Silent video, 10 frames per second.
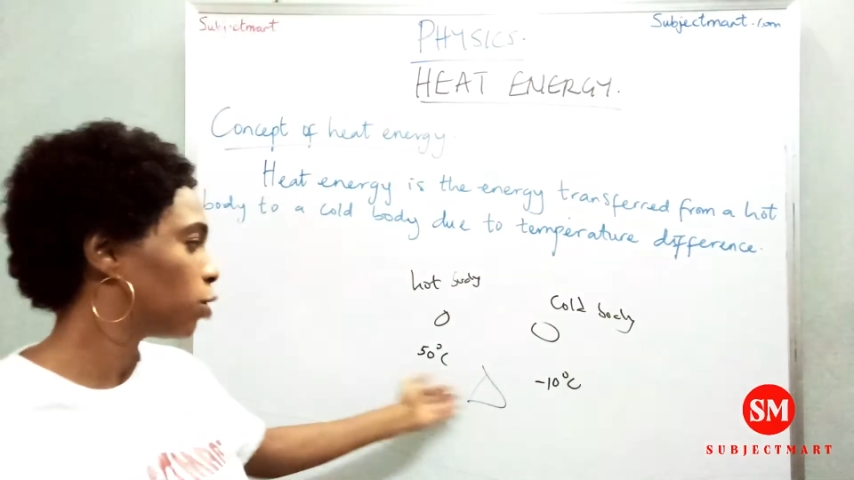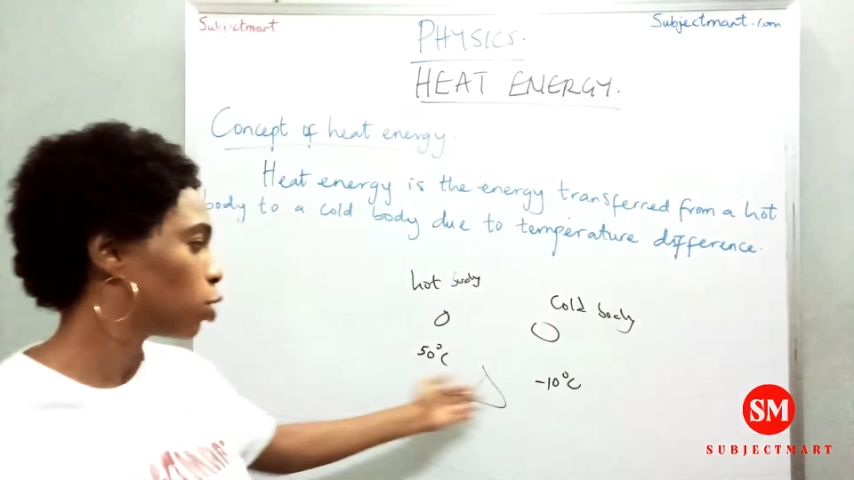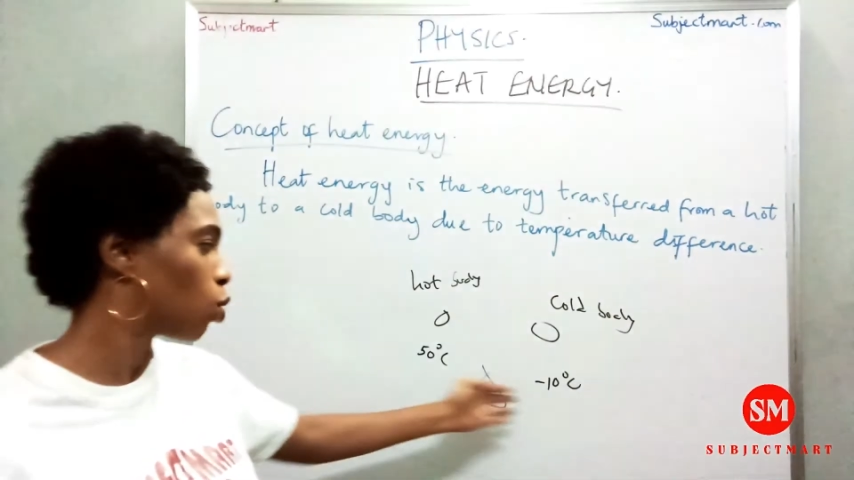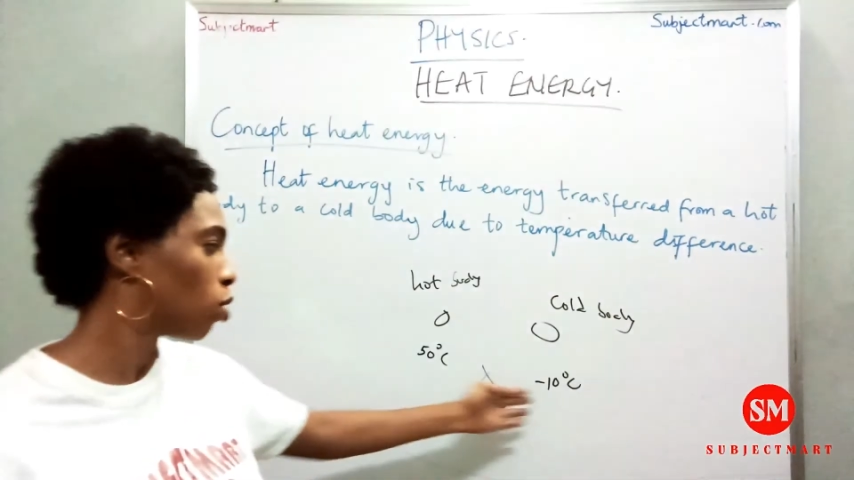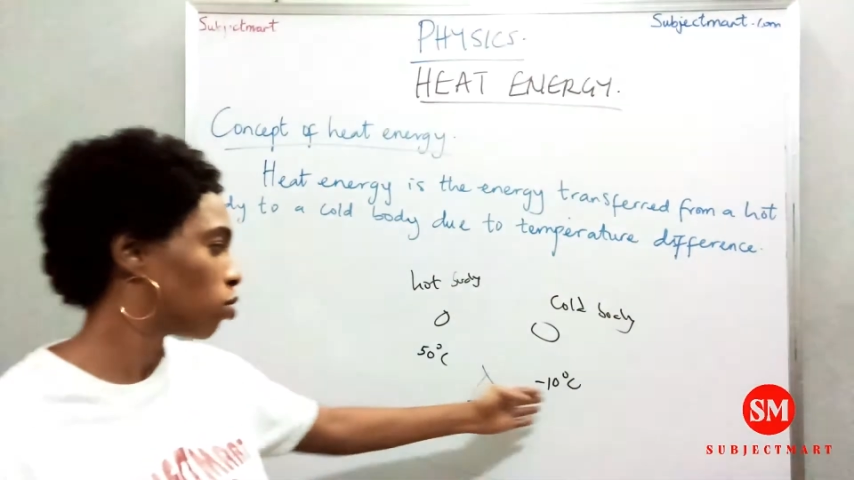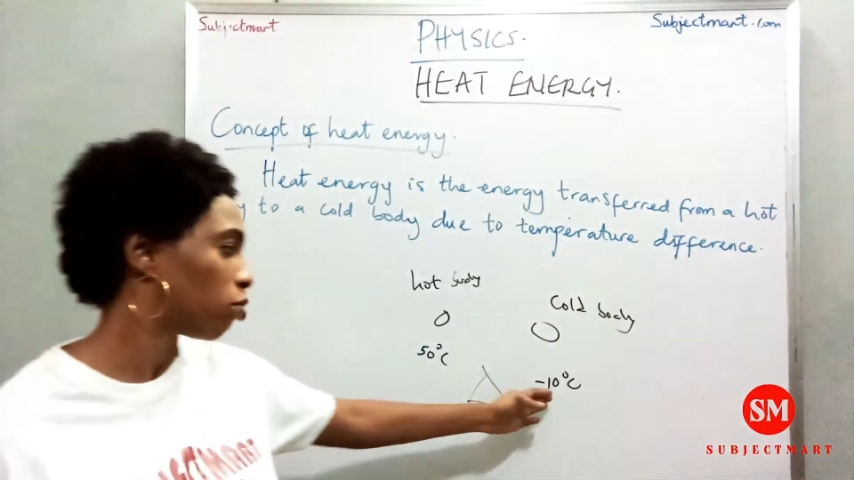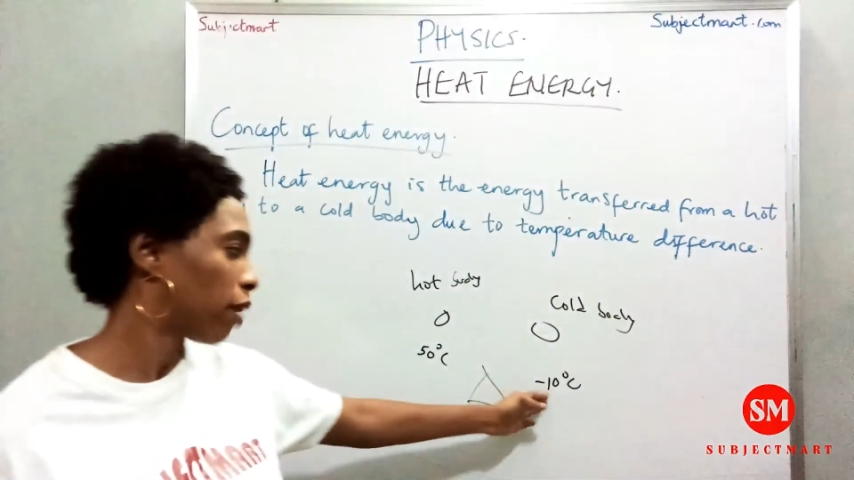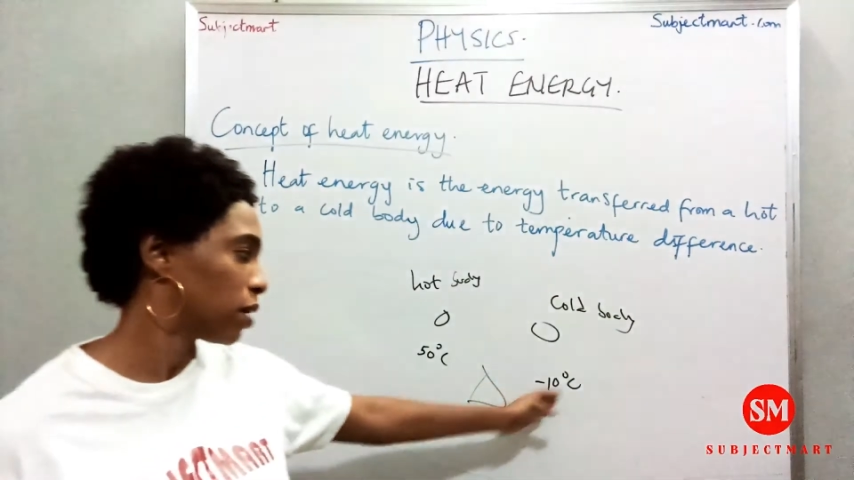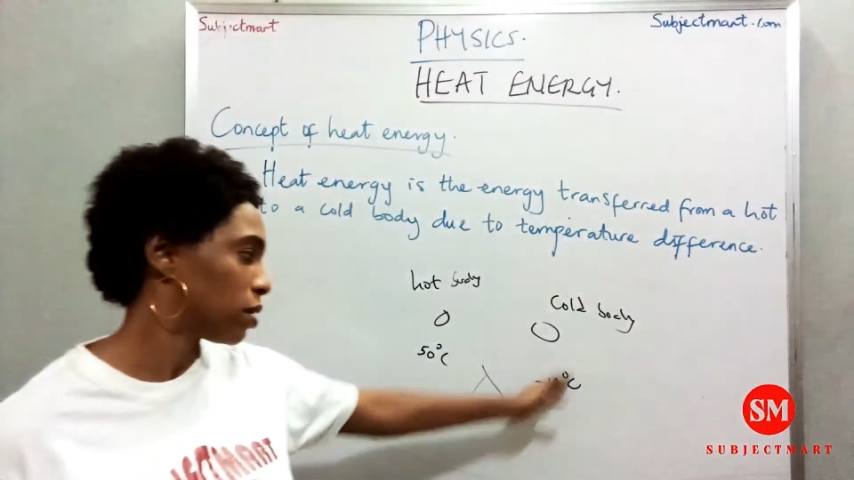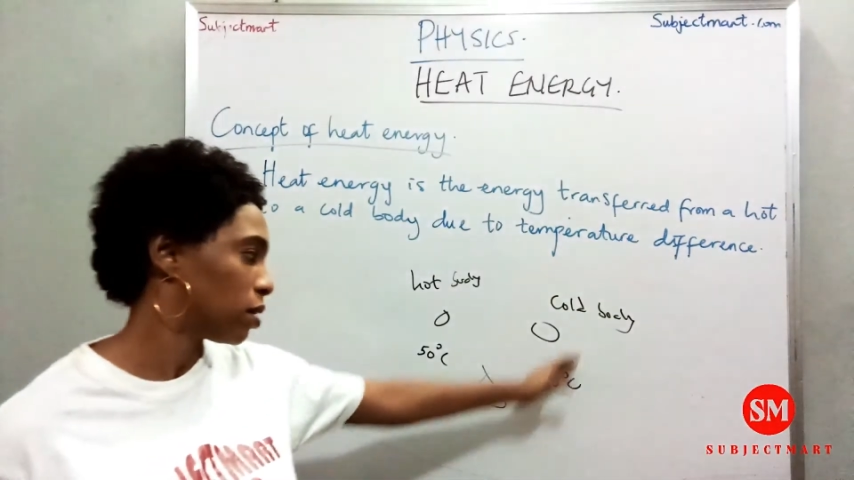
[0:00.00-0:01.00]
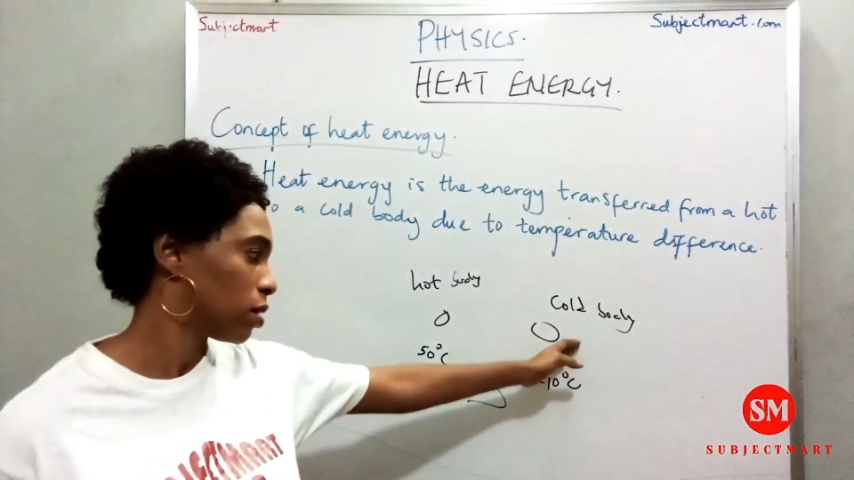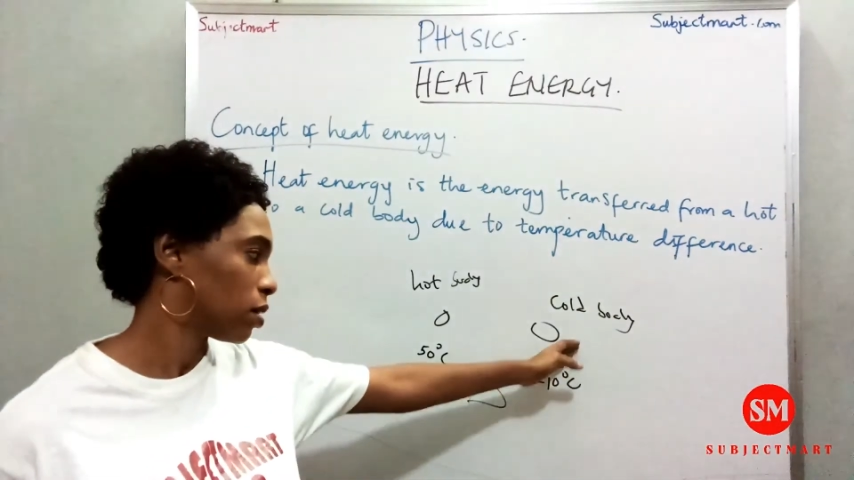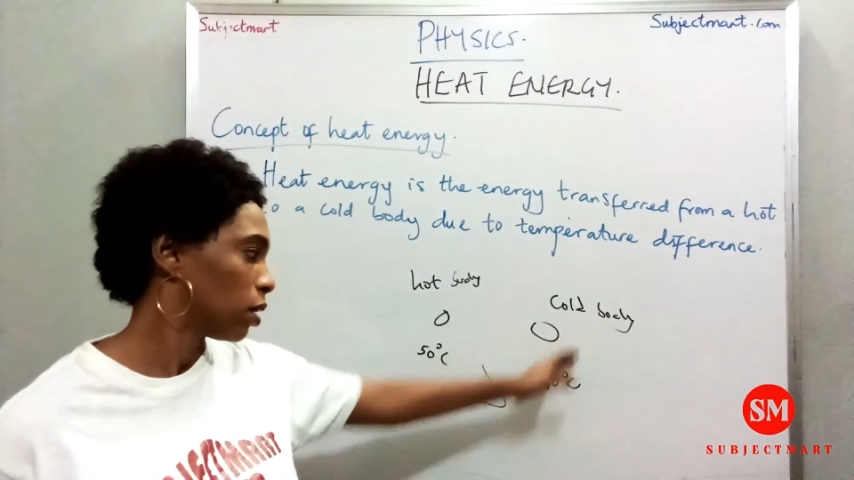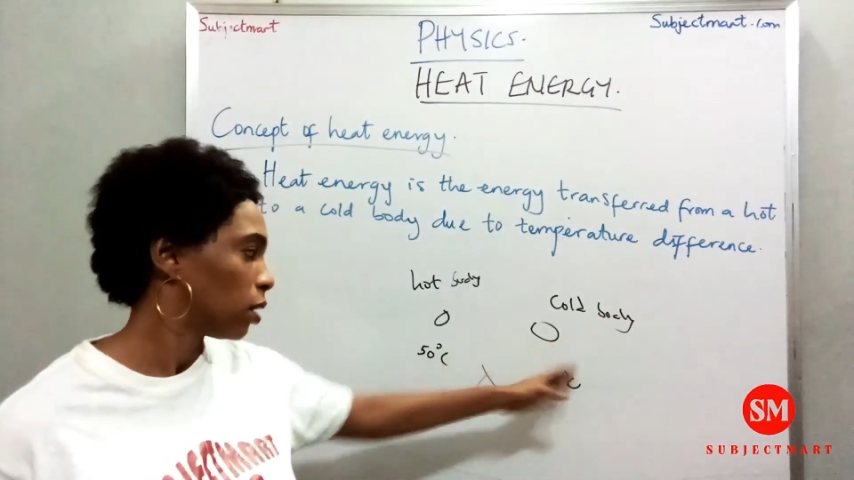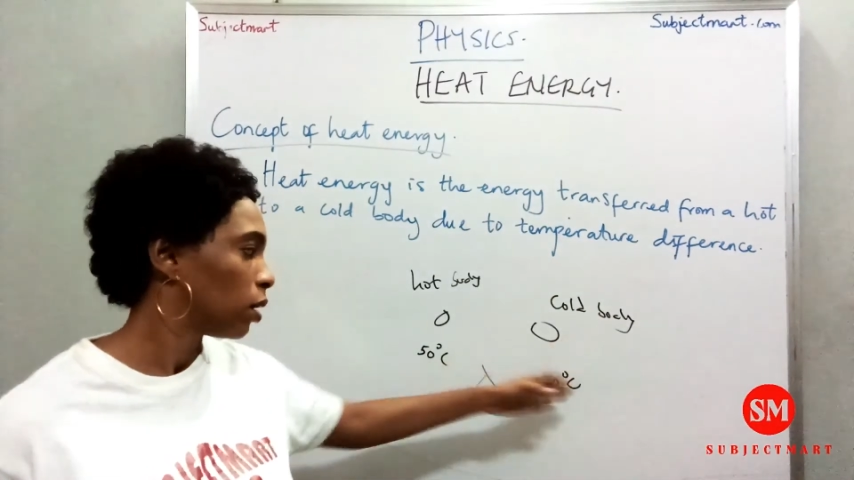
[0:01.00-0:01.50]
this one rises,